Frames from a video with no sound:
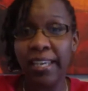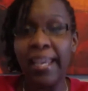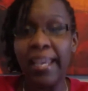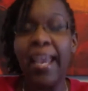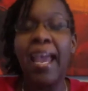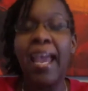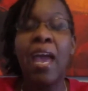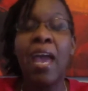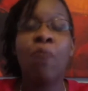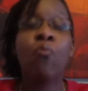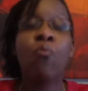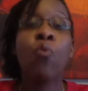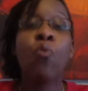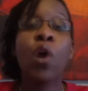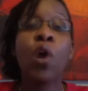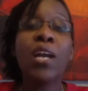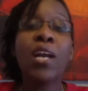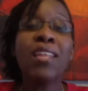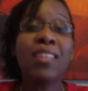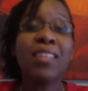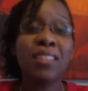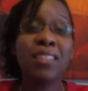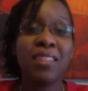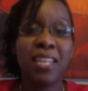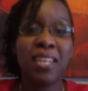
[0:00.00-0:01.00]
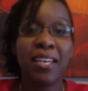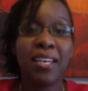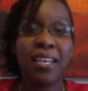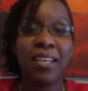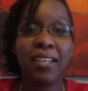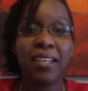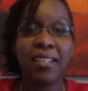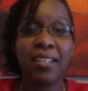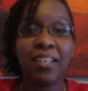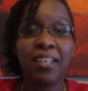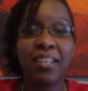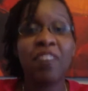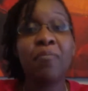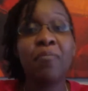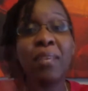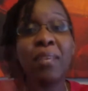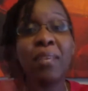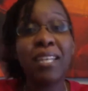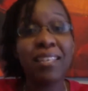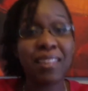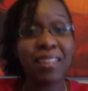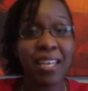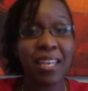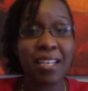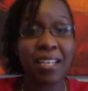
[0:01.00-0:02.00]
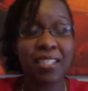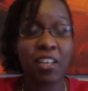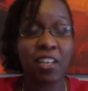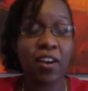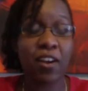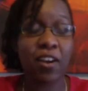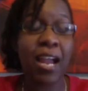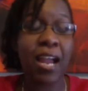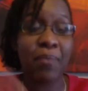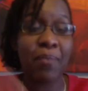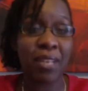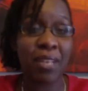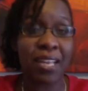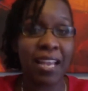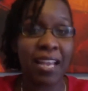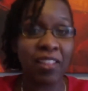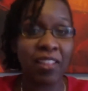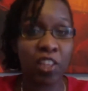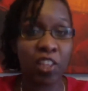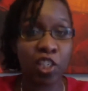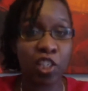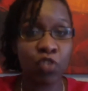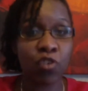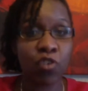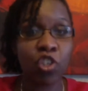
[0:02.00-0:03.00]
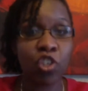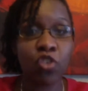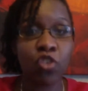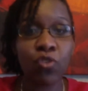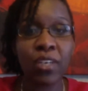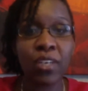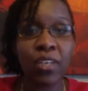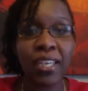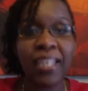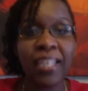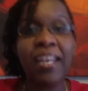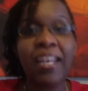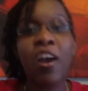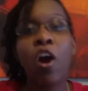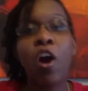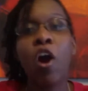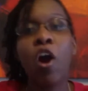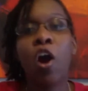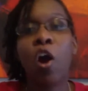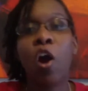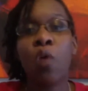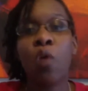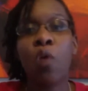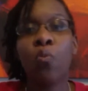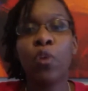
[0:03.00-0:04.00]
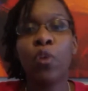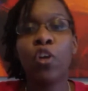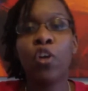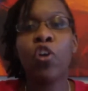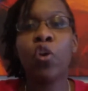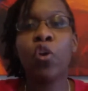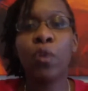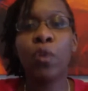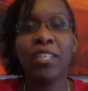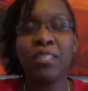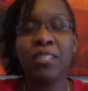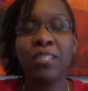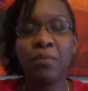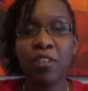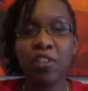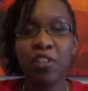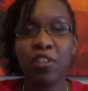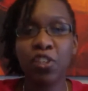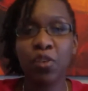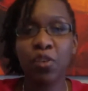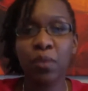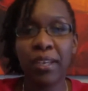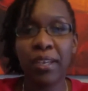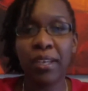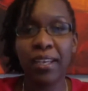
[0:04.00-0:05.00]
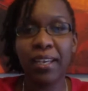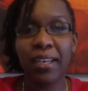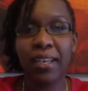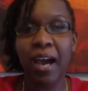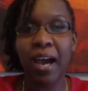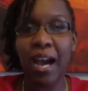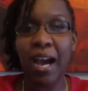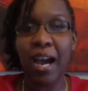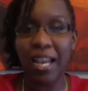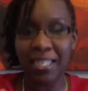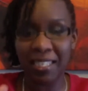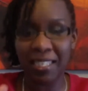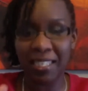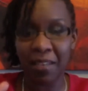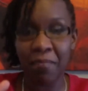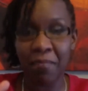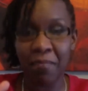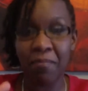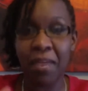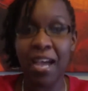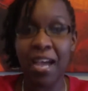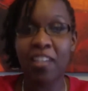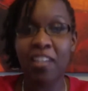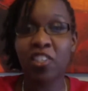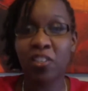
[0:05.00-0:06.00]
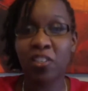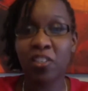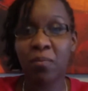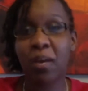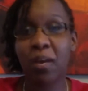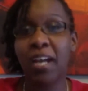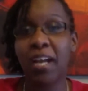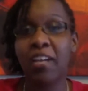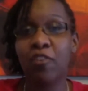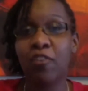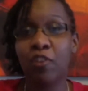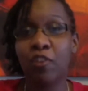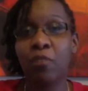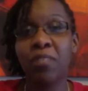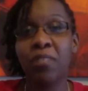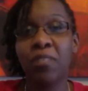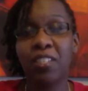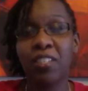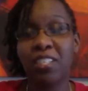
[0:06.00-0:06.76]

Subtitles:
And one of the things, of many things that are happening at this retreat, are we're going to be doing some mastermind groups.